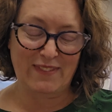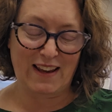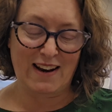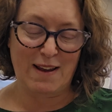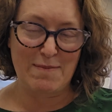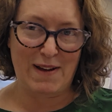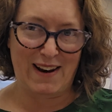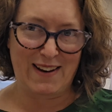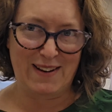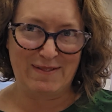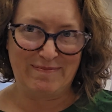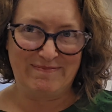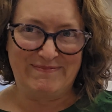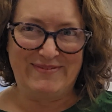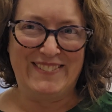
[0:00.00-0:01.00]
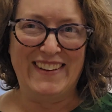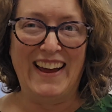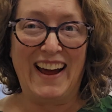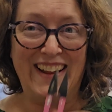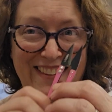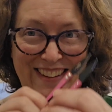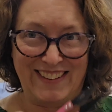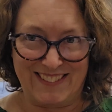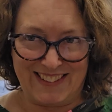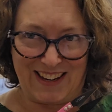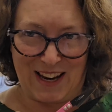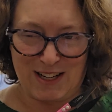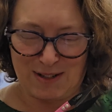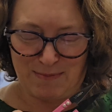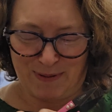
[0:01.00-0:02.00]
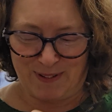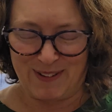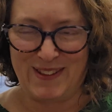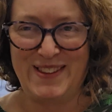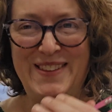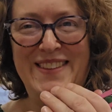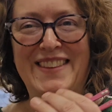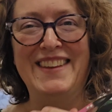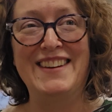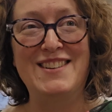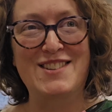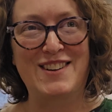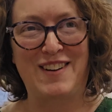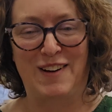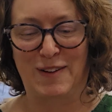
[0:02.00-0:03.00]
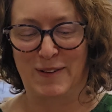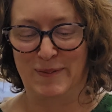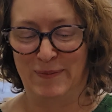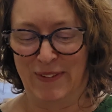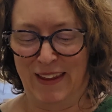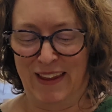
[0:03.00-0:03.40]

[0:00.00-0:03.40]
And I met him at the LDH booth in Chicago,